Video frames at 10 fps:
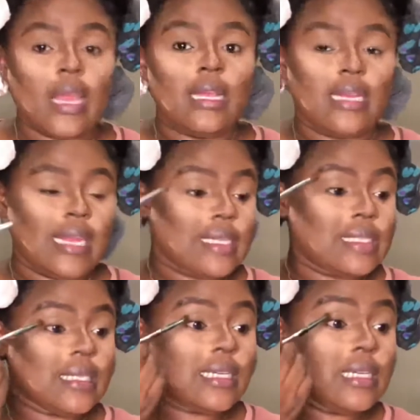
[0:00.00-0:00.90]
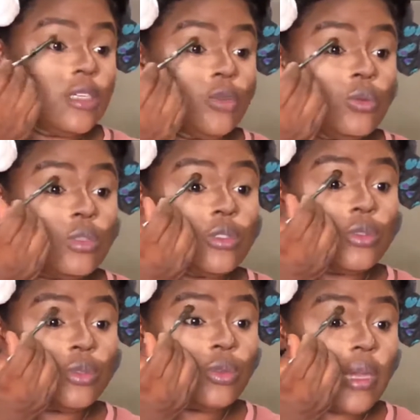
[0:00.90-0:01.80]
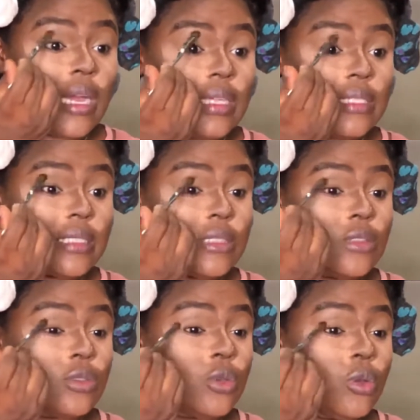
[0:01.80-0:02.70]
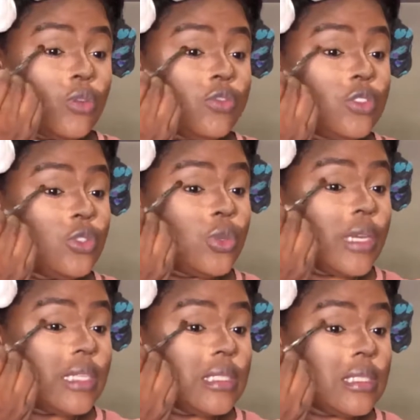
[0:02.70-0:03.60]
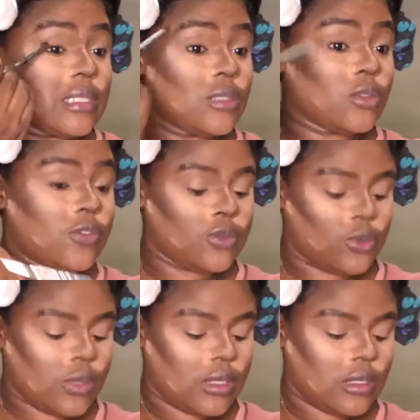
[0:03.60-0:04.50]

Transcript: The next thing you want to look at is your video editing software.